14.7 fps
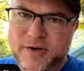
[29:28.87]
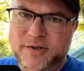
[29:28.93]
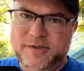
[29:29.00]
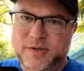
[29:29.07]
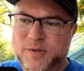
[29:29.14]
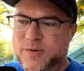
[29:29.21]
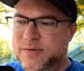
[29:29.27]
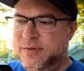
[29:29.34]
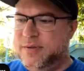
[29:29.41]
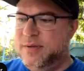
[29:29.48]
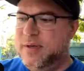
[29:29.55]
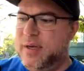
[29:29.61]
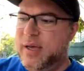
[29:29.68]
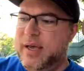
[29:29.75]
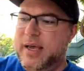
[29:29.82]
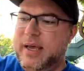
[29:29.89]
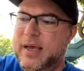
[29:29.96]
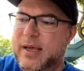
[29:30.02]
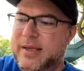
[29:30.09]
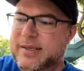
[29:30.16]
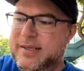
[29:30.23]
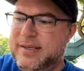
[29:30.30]
Dunes
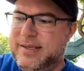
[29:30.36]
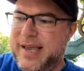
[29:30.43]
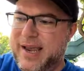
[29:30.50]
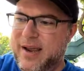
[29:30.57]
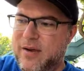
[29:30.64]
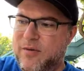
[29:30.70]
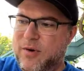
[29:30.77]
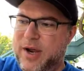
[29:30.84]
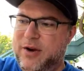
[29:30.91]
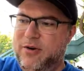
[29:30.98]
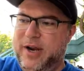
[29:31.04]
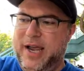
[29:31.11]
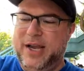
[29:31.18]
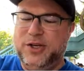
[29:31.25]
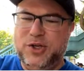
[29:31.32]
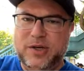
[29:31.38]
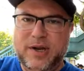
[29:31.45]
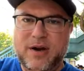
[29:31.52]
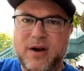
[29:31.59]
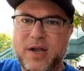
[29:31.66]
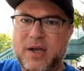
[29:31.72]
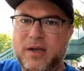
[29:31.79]
State Recreation
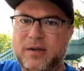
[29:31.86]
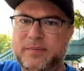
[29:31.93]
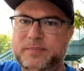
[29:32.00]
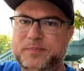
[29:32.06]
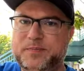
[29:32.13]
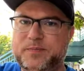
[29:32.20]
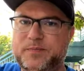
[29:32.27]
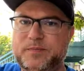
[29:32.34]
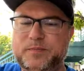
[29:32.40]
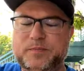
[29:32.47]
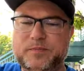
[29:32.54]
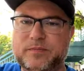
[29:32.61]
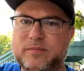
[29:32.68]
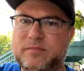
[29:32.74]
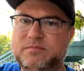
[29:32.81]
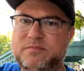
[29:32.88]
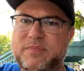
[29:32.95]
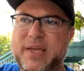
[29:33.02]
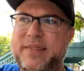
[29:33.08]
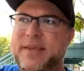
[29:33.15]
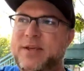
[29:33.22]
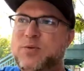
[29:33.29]
Area,
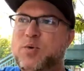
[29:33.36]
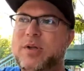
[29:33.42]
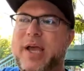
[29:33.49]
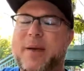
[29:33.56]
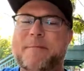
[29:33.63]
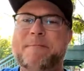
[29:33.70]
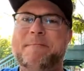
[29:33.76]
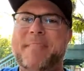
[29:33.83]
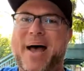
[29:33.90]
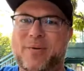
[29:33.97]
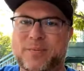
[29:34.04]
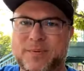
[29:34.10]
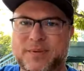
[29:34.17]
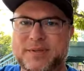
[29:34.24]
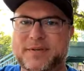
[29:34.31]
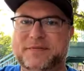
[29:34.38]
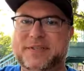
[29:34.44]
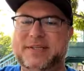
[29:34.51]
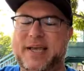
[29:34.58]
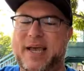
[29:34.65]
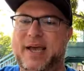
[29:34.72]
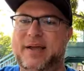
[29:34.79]
and these were like mountains of
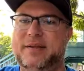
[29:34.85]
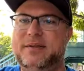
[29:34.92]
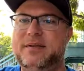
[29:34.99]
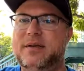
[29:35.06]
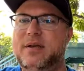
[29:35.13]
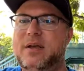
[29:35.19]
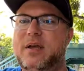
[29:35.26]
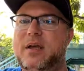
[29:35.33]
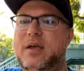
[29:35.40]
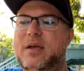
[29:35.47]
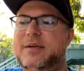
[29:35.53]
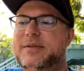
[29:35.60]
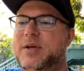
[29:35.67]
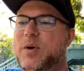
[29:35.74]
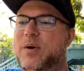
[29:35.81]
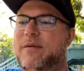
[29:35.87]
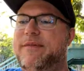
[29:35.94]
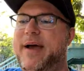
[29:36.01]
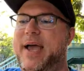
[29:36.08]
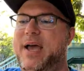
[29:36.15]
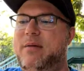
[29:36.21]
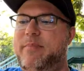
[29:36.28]
sand. So if
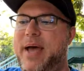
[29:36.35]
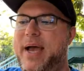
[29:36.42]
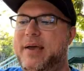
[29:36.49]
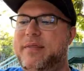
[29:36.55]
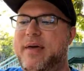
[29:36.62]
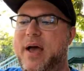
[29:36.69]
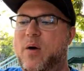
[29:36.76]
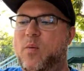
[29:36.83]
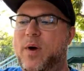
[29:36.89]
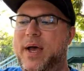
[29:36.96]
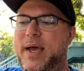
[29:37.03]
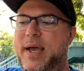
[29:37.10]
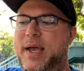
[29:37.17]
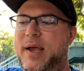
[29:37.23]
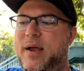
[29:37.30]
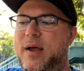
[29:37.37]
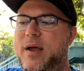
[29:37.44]
I head back that way,